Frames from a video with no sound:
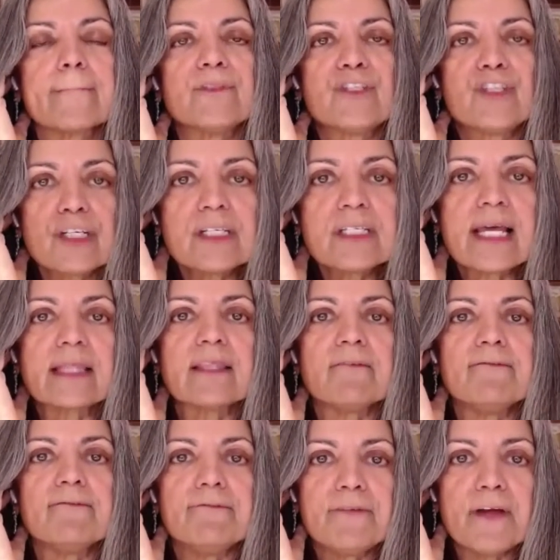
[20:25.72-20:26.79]
just at the
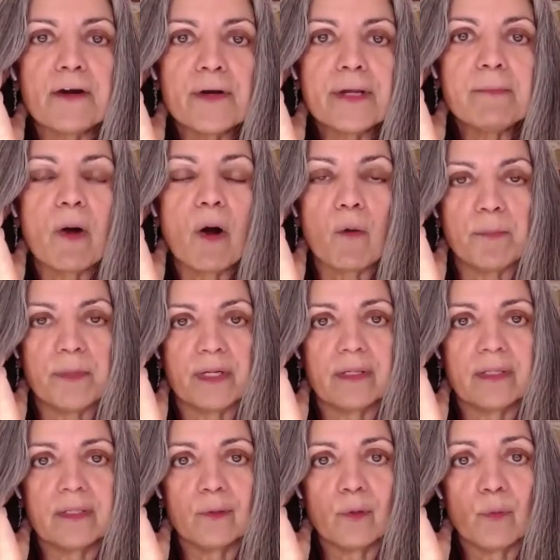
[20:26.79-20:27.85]
very
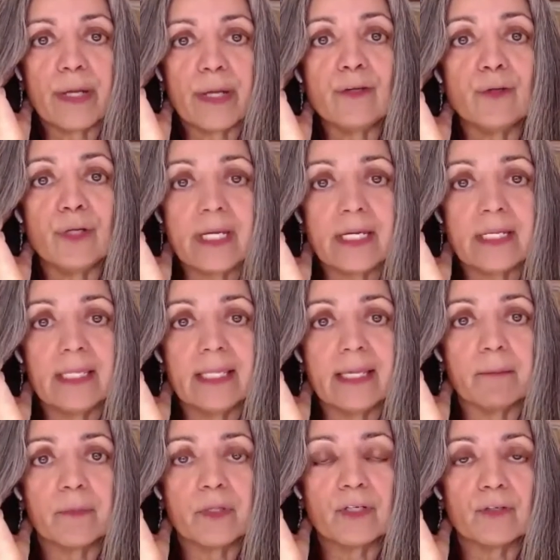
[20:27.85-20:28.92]
moment when you need
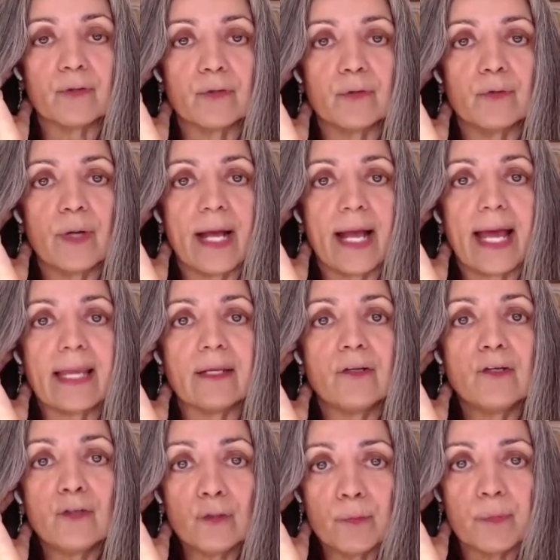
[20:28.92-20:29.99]
them to. And
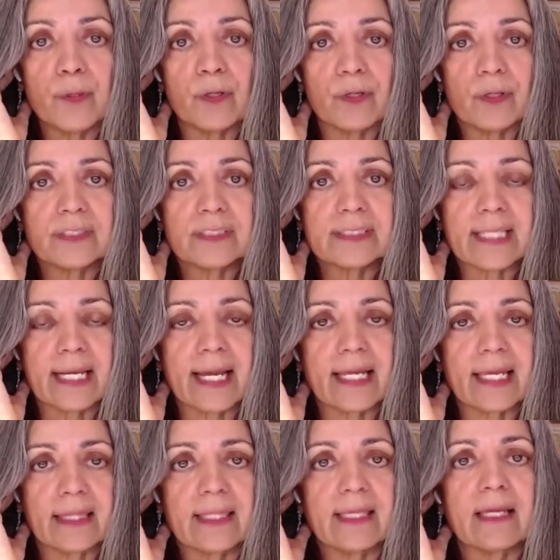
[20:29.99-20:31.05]
two books that I
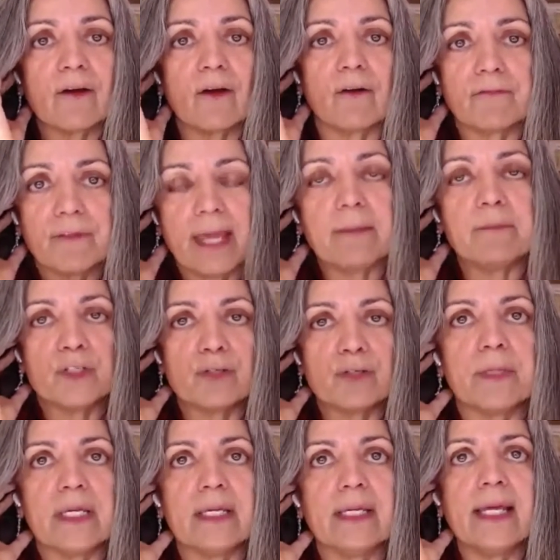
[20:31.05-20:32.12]
can think of came to
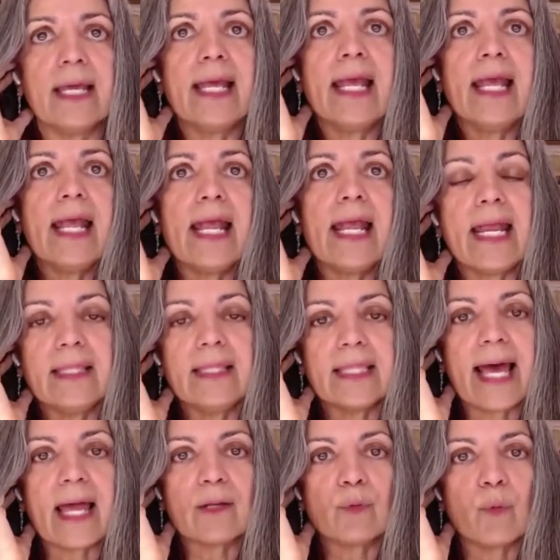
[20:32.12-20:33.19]
me in
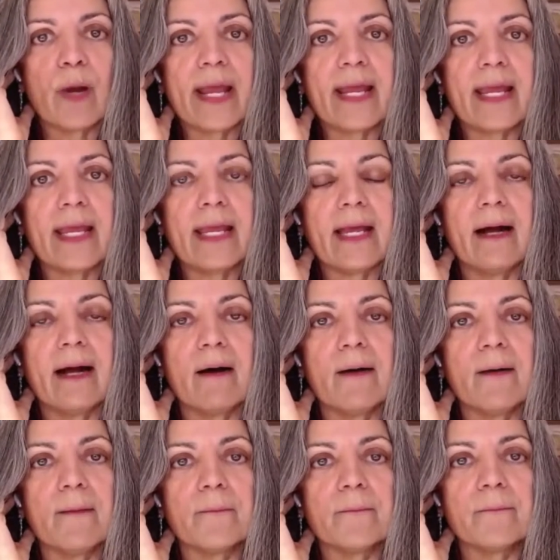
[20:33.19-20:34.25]
that way.
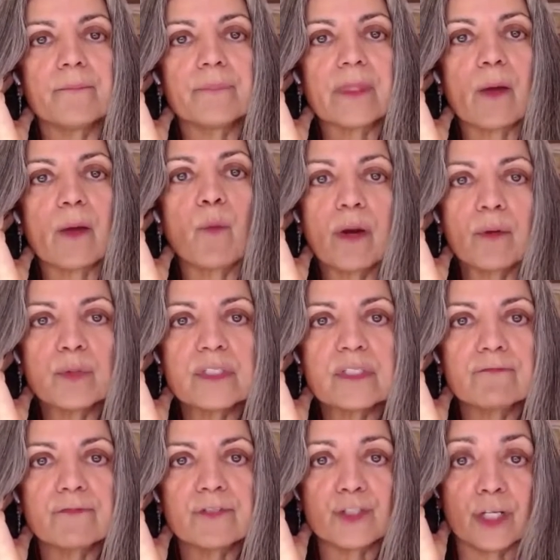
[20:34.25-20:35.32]
One was
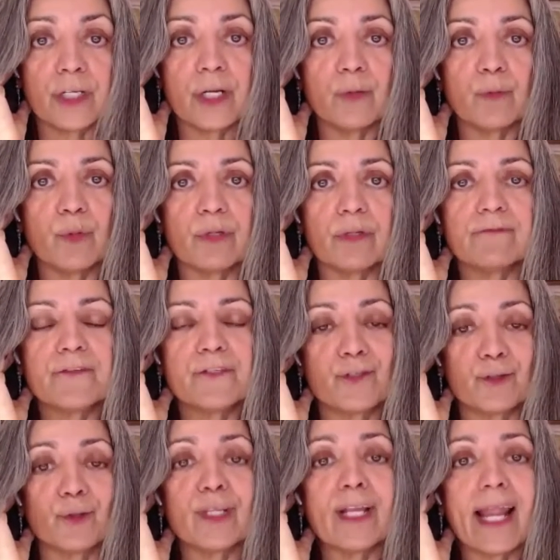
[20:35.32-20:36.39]
Virginia Woolf's
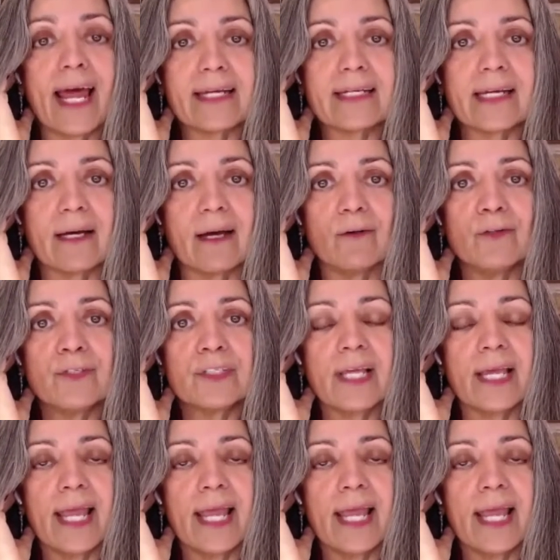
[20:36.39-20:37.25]
To the Lighthouse,